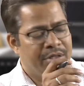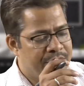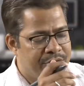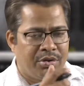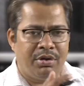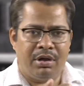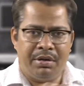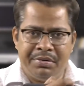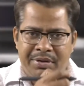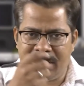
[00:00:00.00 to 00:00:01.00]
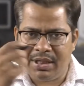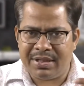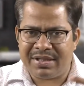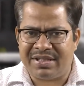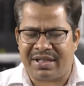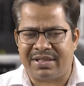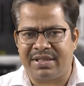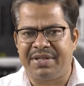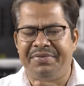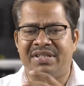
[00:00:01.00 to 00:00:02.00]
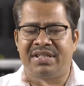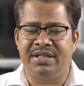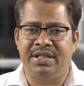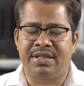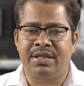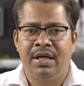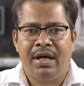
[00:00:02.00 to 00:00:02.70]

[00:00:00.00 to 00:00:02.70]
So, the successive stages